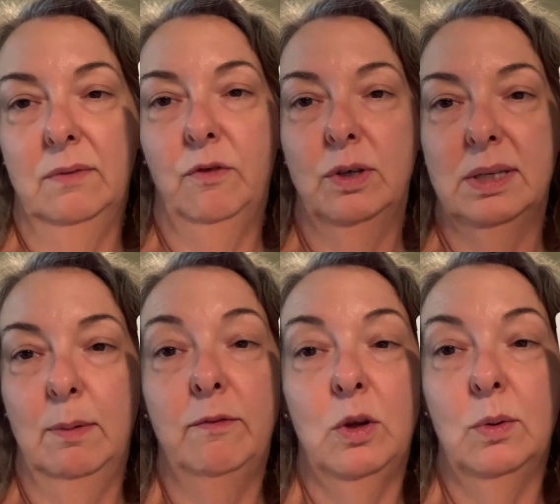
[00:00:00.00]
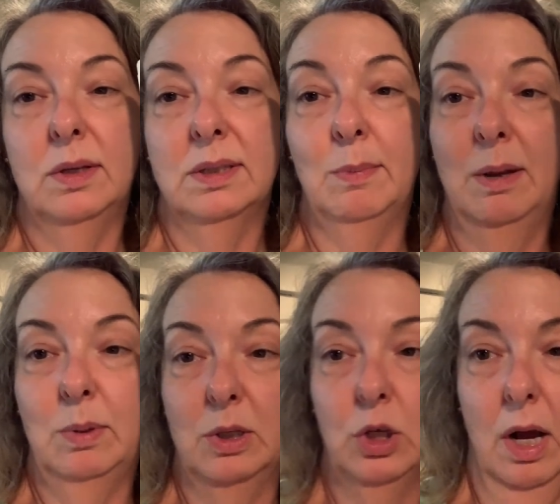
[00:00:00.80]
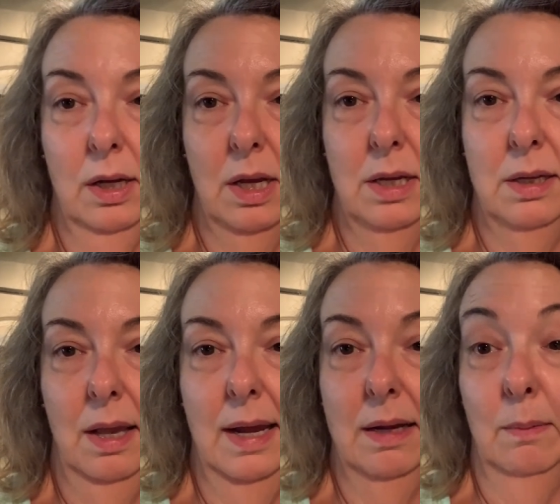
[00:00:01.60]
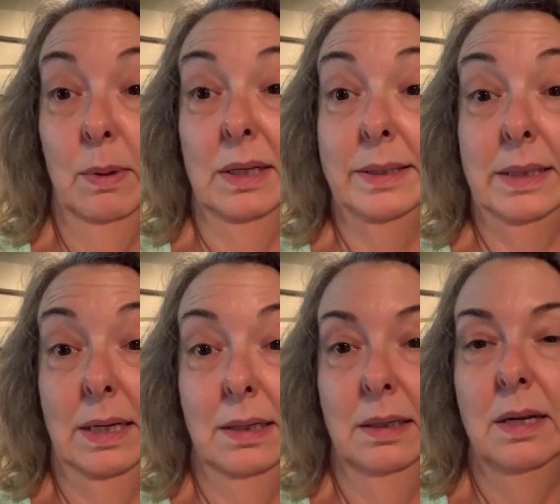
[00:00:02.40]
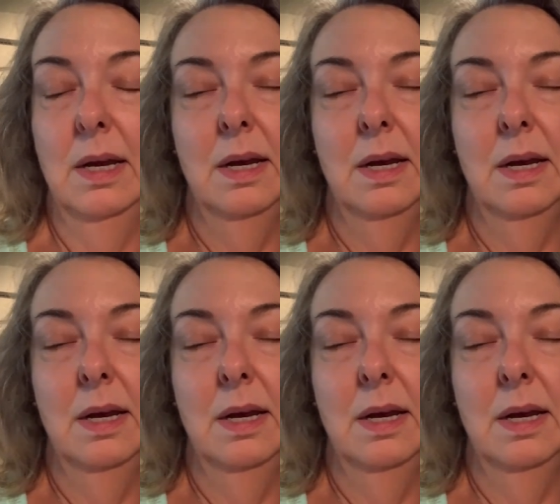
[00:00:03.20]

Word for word: For some of you, this might be shocking and like a big sin.